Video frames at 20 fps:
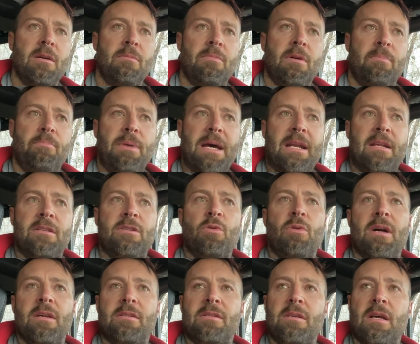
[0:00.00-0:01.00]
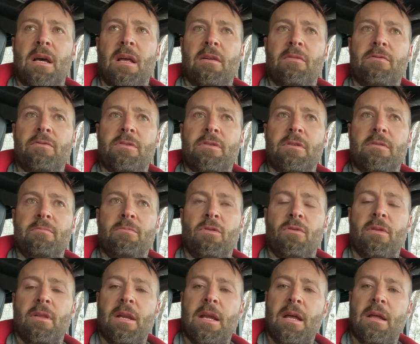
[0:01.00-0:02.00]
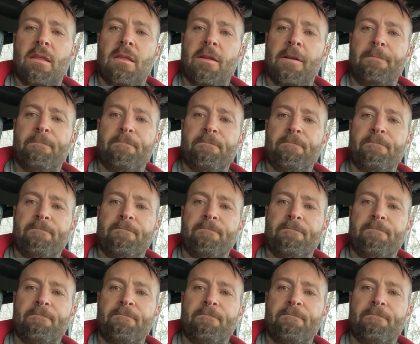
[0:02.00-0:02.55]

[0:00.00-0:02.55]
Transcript: but better to ourselves more than anything.